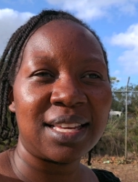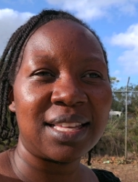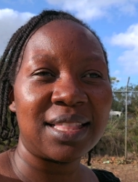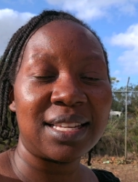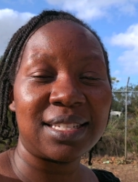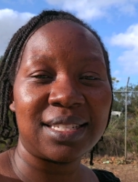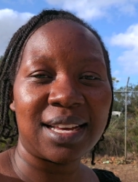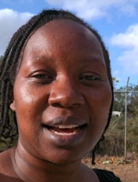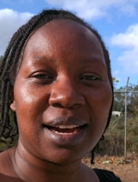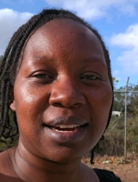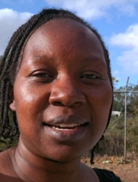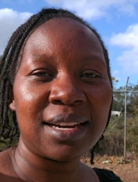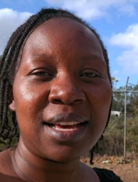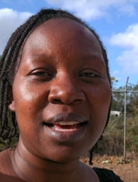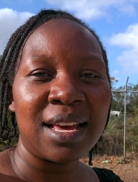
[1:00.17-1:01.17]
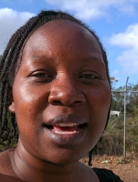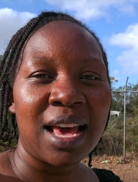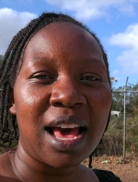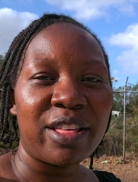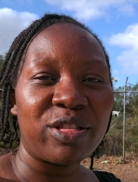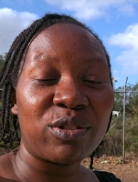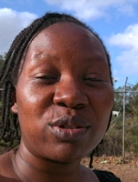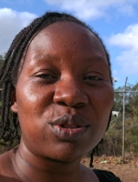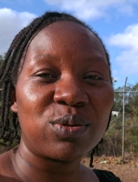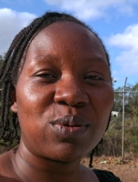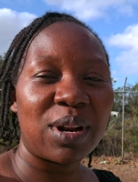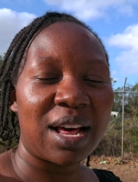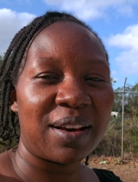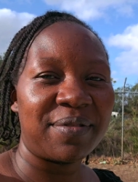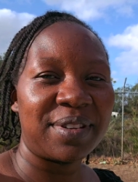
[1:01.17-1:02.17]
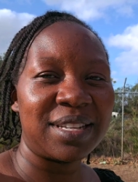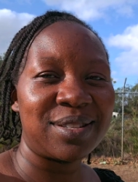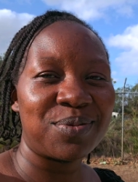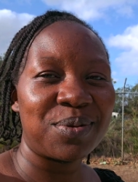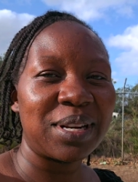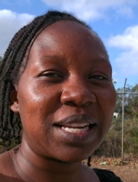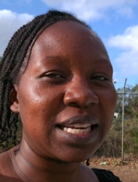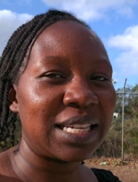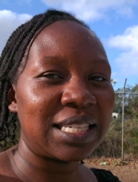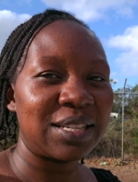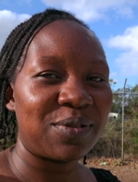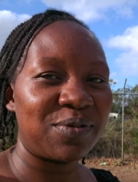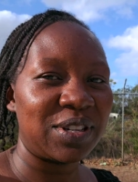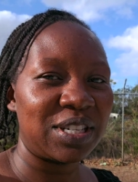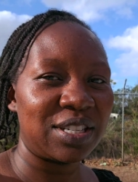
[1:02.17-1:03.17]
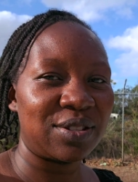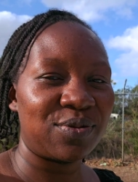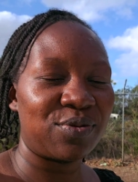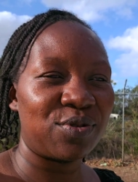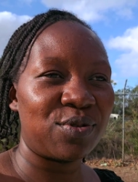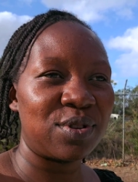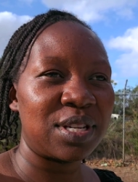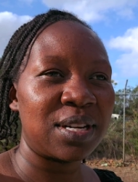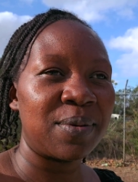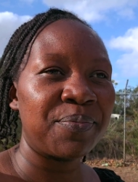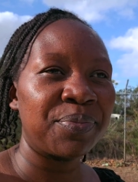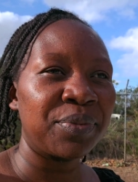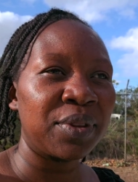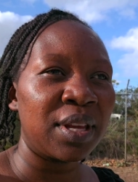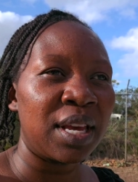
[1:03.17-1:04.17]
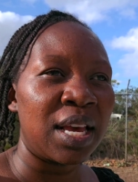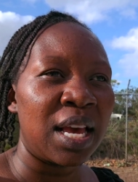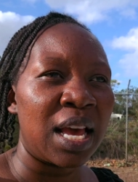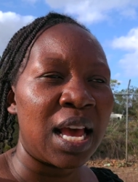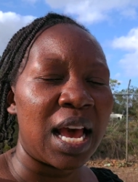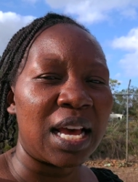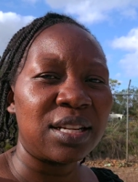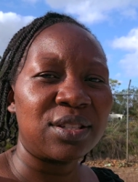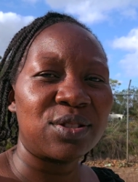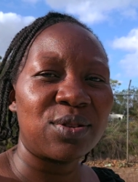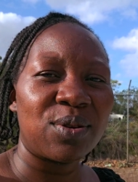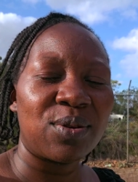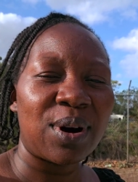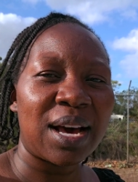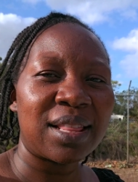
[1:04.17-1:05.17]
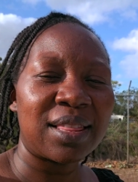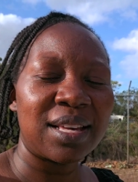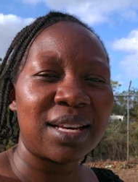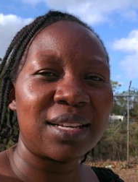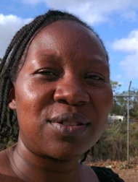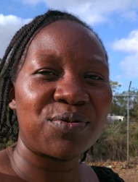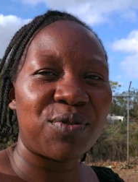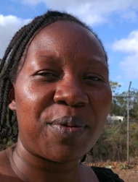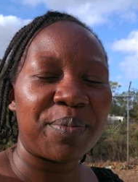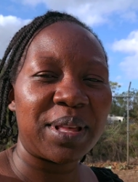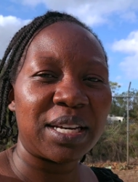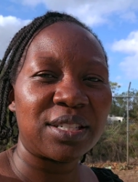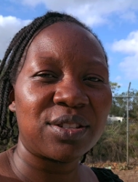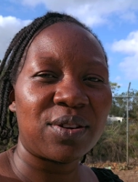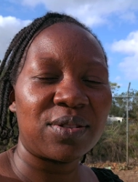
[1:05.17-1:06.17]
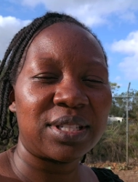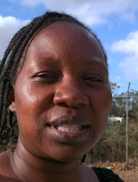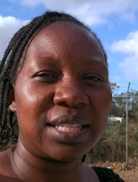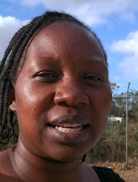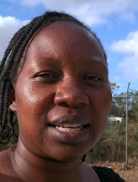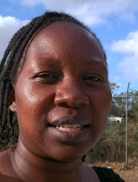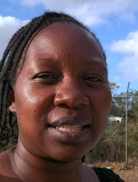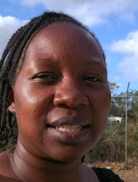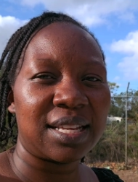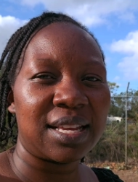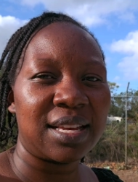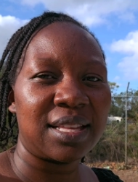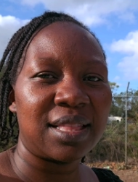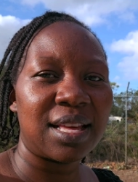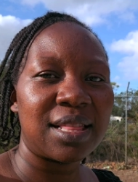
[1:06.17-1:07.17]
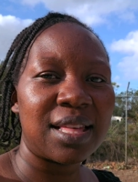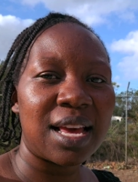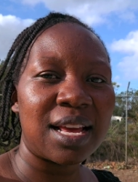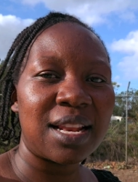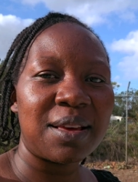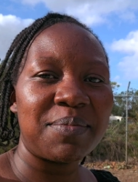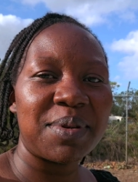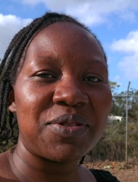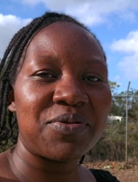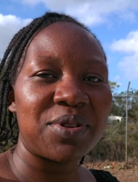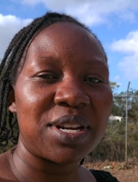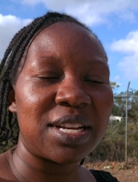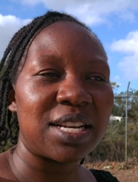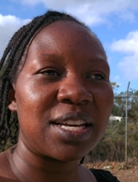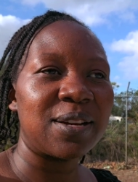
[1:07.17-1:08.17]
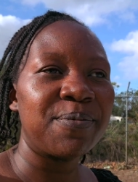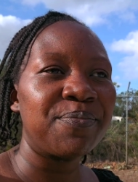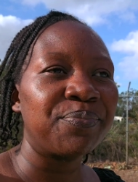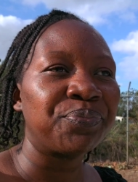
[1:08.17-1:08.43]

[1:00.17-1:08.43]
in the tongue, and those who love it will eat of its fruit. And so I think it's from that context that the enemy really